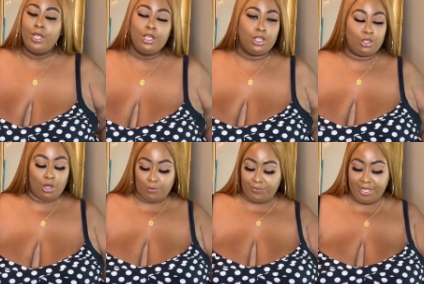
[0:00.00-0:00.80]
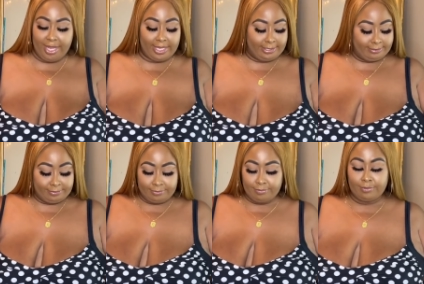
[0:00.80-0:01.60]
You know, thick and,
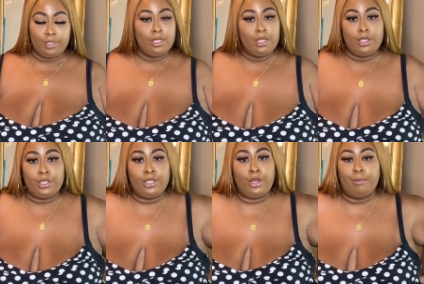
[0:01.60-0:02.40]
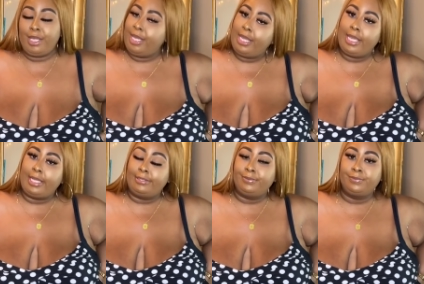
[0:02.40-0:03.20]
you know, big and,